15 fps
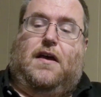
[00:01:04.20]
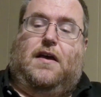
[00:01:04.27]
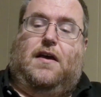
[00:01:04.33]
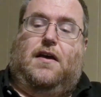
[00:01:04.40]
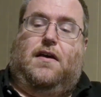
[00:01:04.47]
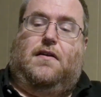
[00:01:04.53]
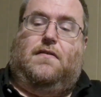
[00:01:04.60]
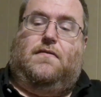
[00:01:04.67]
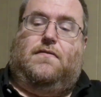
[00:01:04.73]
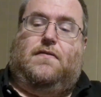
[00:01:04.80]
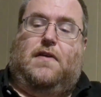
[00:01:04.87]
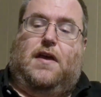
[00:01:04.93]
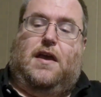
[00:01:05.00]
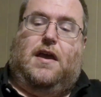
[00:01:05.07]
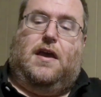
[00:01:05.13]

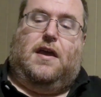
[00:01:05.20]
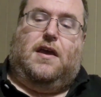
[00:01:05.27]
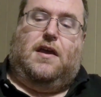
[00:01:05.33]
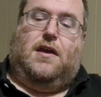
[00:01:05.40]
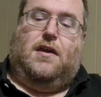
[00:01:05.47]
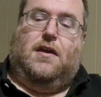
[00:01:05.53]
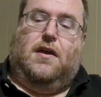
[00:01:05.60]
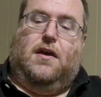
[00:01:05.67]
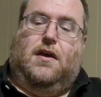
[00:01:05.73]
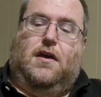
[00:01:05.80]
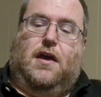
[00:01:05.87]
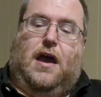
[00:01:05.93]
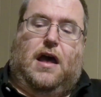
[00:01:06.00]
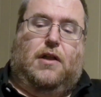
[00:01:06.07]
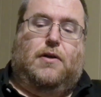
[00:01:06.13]
as a
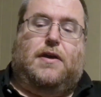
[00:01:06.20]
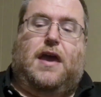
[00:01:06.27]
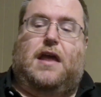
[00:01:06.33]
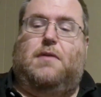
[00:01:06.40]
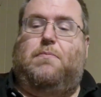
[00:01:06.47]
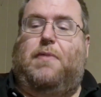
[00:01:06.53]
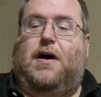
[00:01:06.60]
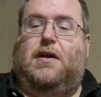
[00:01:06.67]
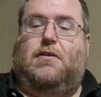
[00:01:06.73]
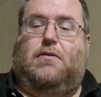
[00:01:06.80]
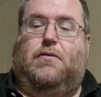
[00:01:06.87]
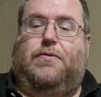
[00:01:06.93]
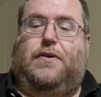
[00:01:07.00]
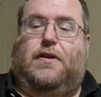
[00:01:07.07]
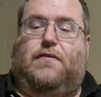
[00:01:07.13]
allocated
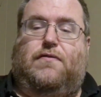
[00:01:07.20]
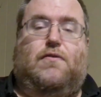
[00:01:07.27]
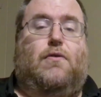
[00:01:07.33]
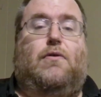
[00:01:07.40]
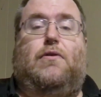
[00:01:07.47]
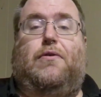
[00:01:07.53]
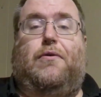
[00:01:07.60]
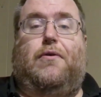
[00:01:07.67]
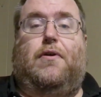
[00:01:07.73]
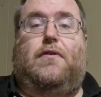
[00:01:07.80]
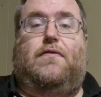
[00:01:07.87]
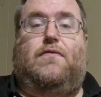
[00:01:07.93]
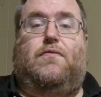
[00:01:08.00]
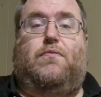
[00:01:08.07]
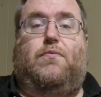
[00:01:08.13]
bottle that a store in
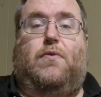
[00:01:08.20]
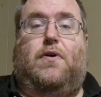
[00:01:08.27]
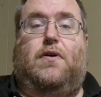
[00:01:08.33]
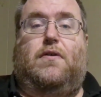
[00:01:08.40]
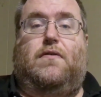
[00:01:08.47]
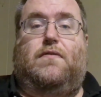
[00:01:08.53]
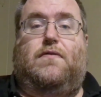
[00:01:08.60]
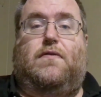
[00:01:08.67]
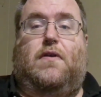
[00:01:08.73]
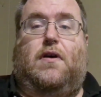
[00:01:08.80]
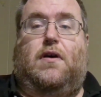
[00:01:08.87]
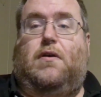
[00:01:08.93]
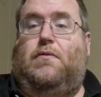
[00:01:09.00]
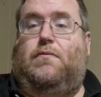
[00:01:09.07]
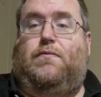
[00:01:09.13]
Lawrence was
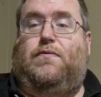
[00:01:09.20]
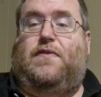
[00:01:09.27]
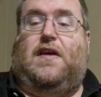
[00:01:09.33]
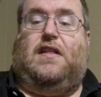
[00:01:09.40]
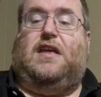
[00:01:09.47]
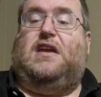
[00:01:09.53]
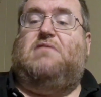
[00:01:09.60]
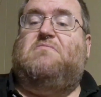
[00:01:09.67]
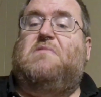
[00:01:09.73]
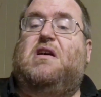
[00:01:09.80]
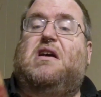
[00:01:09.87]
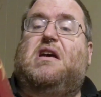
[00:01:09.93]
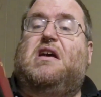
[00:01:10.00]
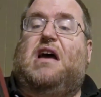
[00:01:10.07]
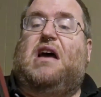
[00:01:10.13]
selling.
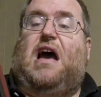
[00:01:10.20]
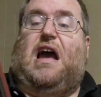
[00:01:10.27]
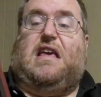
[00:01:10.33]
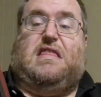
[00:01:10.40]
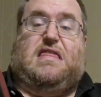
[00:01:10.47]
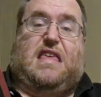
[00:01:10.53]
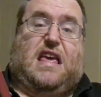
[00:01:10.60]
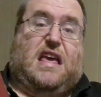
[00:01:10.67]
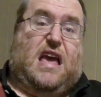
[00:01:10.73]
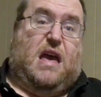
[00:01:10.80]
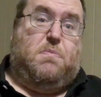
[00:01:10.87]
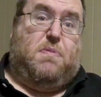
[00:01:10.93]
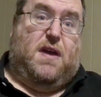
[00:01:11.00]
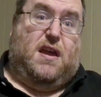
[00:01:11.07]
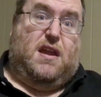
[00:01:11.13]
I think
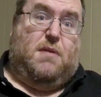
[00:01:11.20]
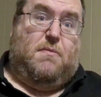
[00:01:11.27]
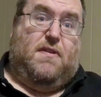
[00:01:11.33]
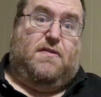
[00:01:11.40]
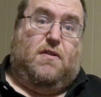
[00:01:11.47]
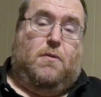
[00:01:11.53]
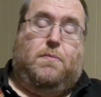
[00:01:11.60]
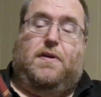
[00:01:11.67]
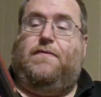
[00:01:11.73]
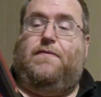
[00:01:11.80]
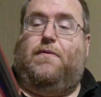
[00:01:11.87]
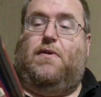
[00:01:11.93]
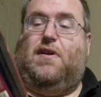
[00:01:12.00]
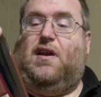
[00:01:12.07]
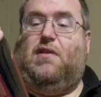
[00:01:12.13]
I paid MSRP
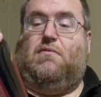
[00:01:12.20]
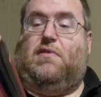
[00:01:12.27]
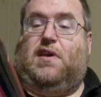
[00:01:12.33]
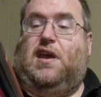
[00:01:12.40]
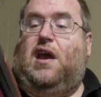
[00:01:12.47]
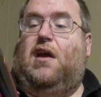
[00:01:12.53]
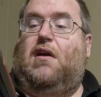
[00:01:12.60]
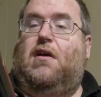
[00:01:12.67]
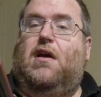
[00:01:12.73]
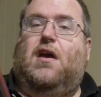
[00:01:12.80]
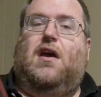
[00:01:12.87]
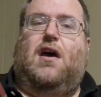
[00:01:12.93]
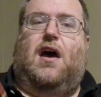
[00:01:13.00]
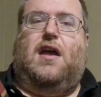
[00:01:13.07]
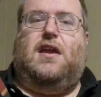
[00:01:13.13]
for it. I didn't really care.
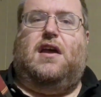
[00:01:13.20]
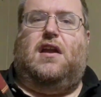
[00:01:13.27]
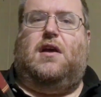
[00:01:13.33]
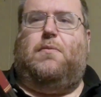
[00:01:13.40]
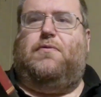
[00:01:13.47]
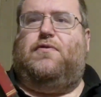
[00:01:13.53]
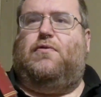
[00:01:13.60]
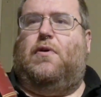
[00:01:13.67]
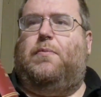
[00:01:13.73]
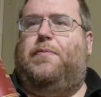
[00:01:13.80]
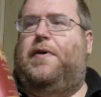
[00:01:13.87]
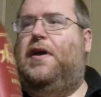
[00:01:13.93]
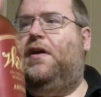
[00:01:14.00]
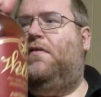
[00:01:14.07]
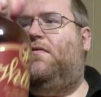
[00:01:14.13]
I did get a couple store
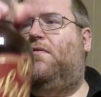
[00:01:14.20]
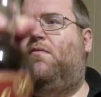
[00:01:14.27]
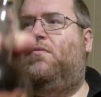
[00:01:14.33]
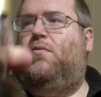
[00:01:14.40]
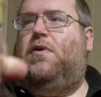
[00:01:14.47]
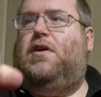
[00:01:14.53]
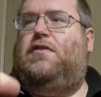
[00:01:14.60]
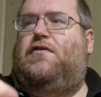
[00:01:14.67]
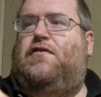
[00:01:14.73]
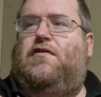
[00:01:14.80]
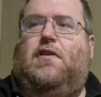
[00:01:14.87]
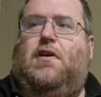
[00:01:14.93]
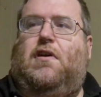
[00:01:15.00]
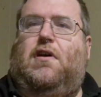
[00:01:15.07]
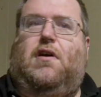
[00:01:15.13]
picks, which
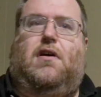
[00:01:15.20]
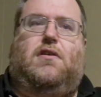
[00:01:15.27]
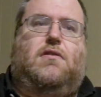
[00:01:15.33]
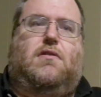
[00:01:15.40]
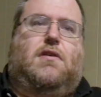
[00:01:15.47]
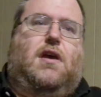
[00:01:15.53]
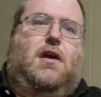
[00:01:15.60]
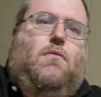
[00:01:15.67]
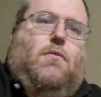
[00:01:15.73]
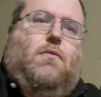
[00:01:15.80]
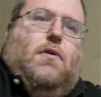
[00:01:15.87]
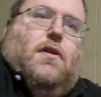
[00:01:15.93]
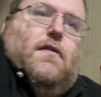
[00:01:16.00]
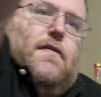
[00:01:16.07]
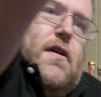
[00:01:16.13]
you can't
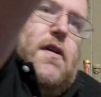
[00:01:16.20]
really